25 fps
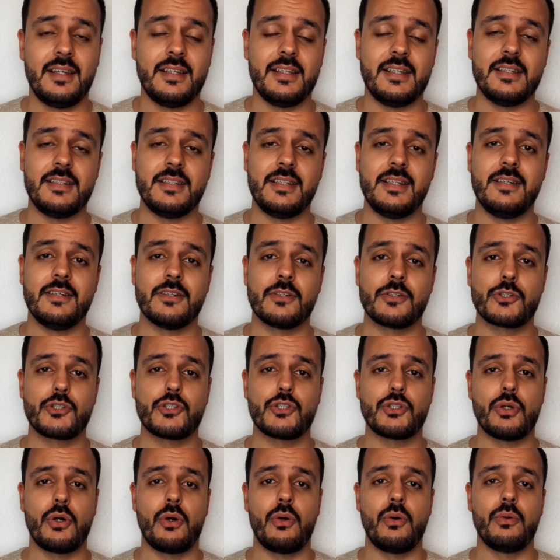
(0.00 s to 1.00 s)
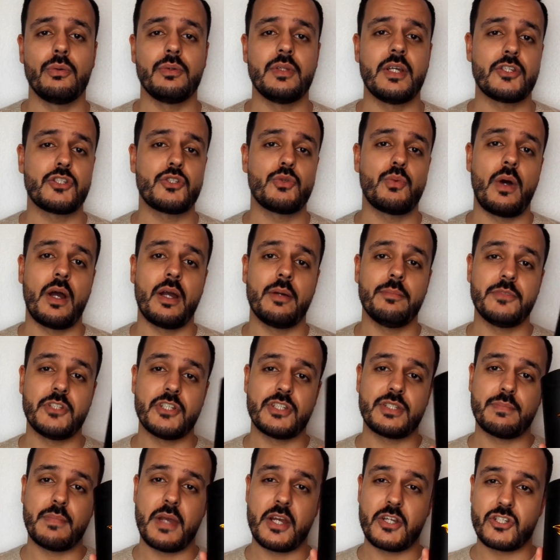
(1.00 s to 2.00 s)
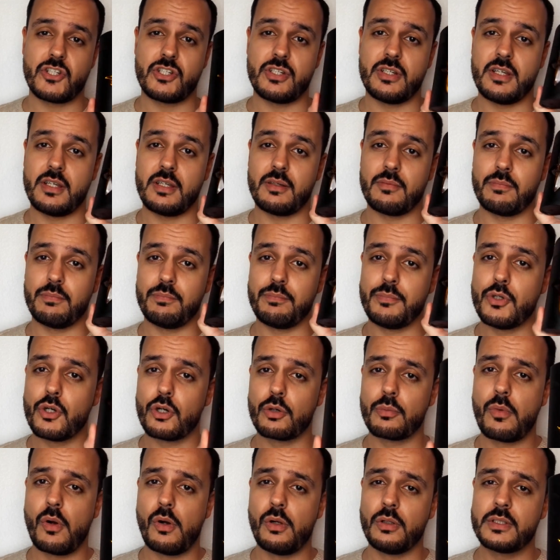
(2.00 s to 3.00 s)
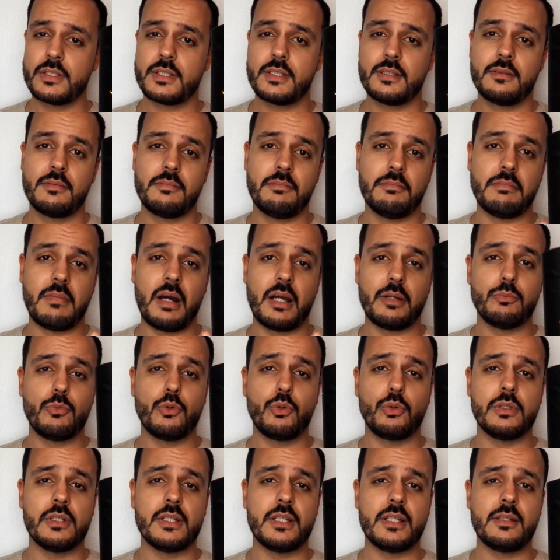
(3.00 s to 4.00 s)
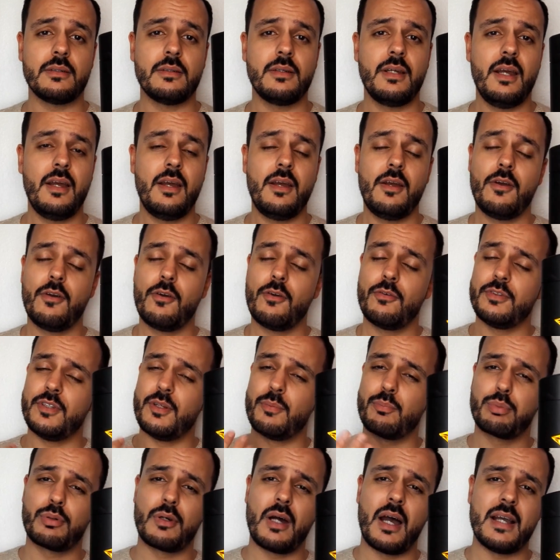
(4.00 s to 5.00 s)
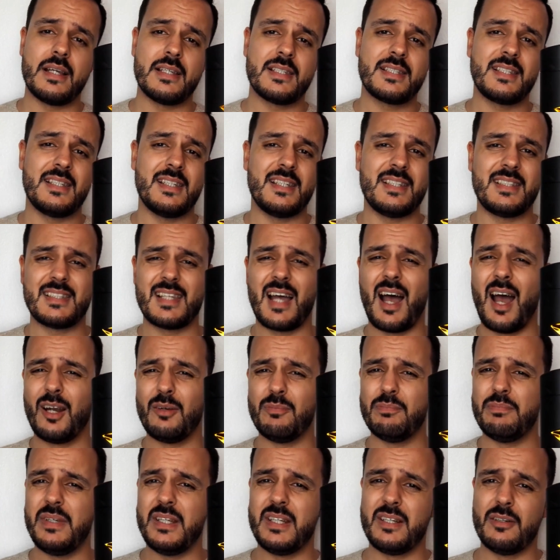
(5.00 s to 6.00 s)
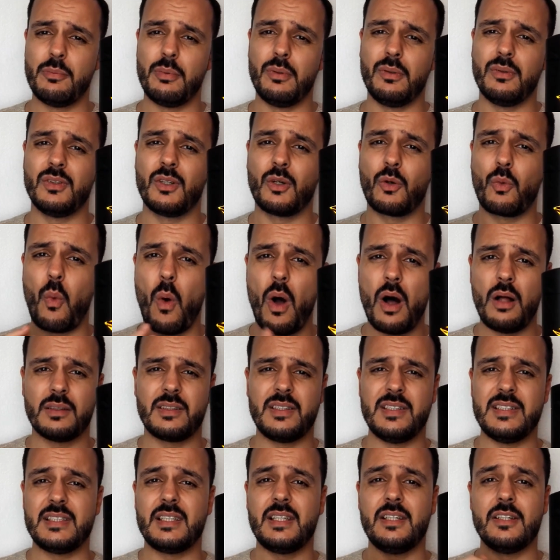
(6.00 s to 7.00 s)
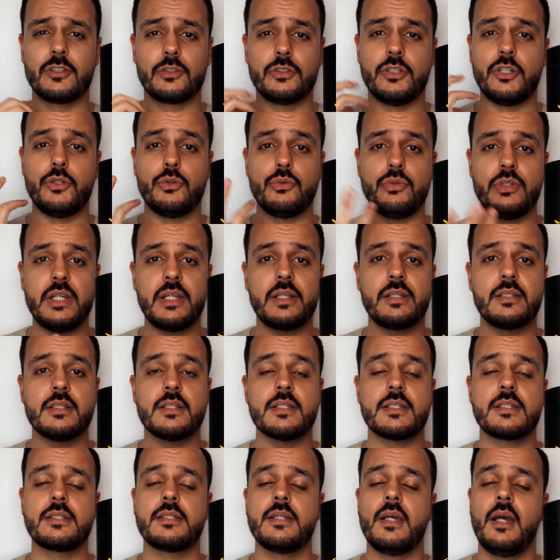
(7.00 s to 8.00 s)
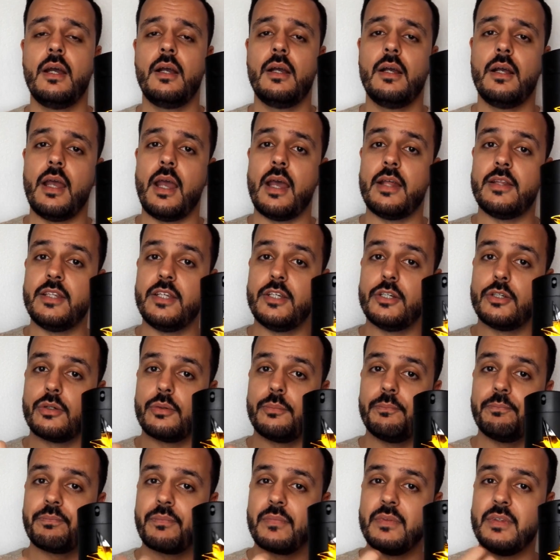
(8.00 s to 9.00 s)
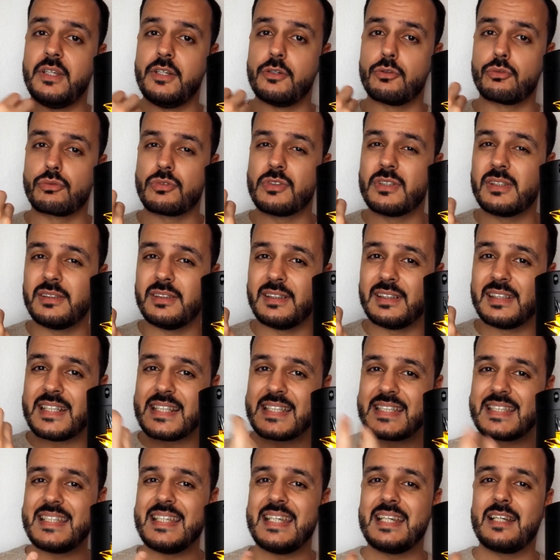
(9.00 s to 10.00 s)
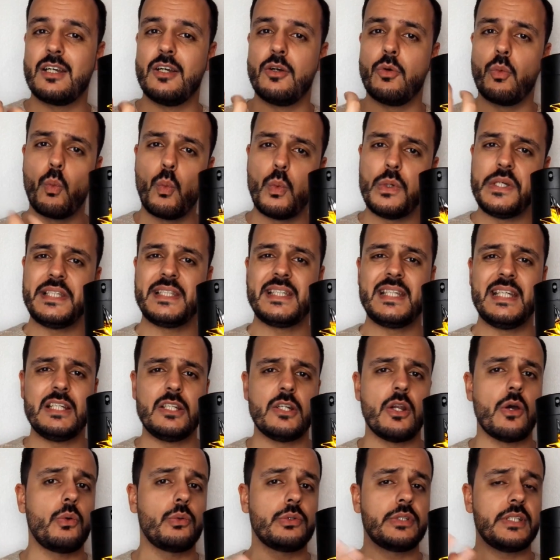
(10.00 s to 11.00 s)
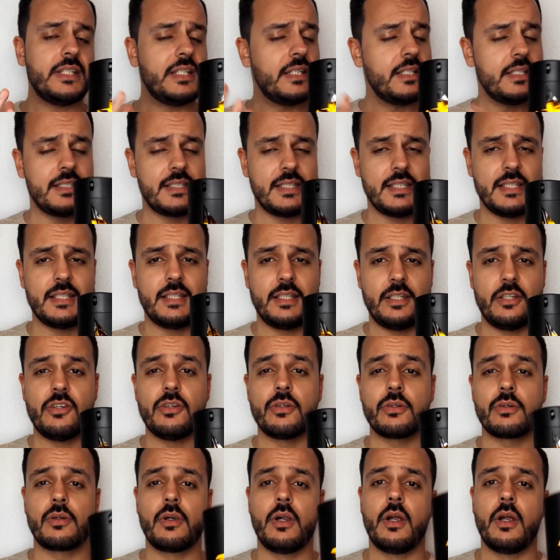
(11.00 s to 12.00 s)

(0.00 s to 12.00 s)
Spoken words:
in here, so that's why I'm just mentioning Pure Malt by Mugler. The price, it's unbeatable. The qualities here, the uniqueness, and the realistic whiskey note, it's in here.